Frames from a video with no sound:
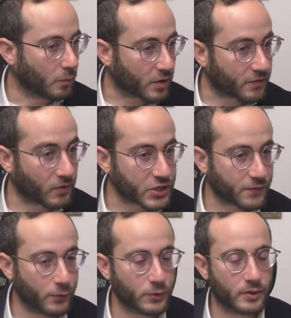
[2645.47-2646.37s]
with fresh
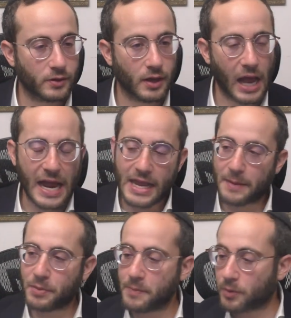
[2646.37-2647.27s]
fruit and you
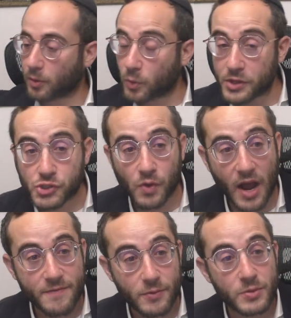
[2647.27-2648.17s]
have people with
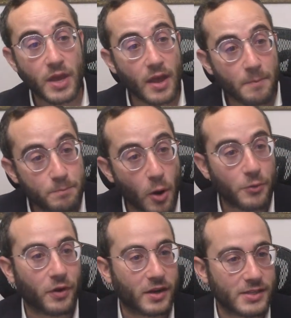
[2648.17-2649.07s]
dry fruit.
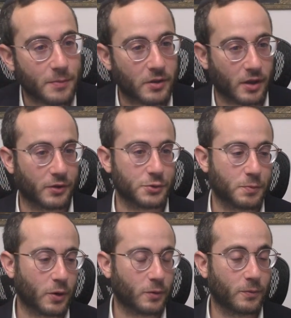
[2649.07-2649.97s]
Both are accepted, HaKadosh
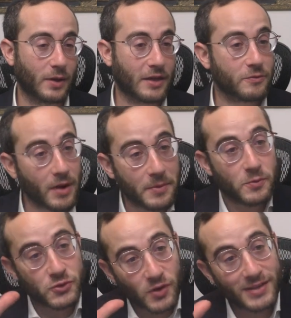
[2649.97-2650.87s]
Baruch Hu. And the Rebbe
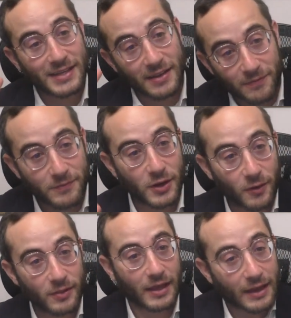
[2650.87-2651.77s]
was trying to give, you
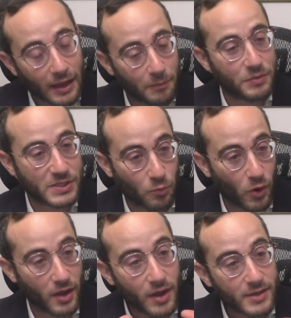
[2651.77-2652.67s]
know, like help this
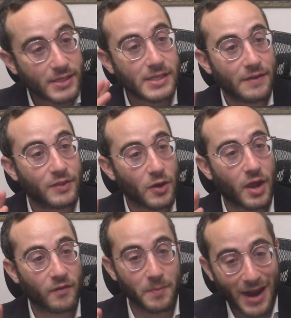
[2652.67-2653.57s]
boy. Says, even though you
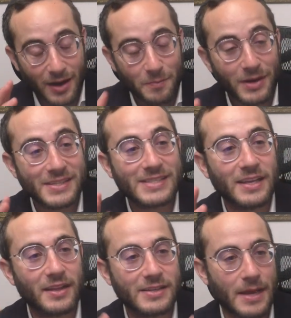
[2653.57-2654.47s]
come from background, but it's
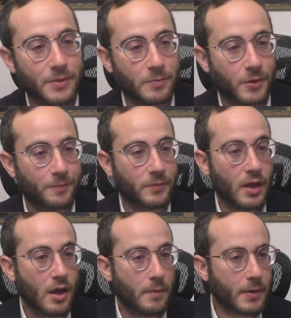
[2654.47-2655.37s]
still acceptable.
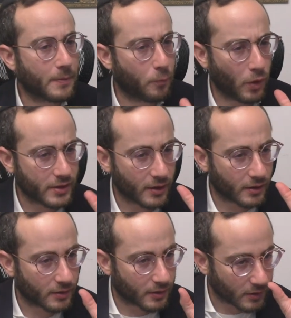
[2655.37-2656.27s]
But the boy
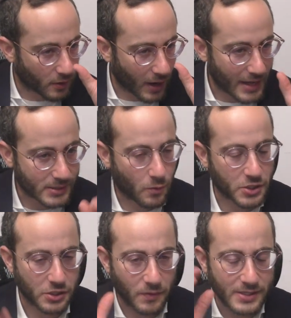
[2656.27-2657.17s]
didn't, you know, ask a
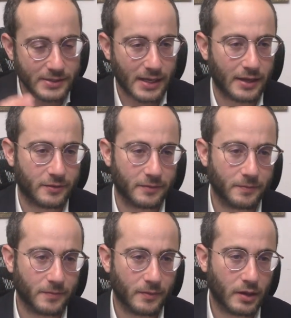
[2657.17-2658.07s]
question. He raised his hand.
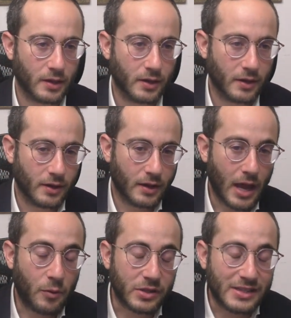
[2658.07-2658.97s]

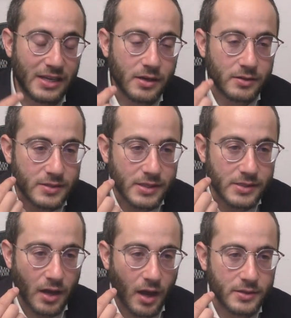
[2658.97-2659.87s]
And with tears in
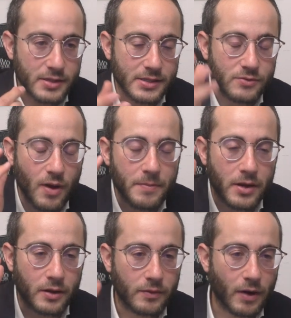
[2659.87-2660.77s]
his eyes, he says,
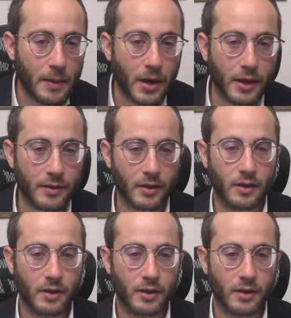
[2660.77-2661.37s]
Rebbe, Rabbi,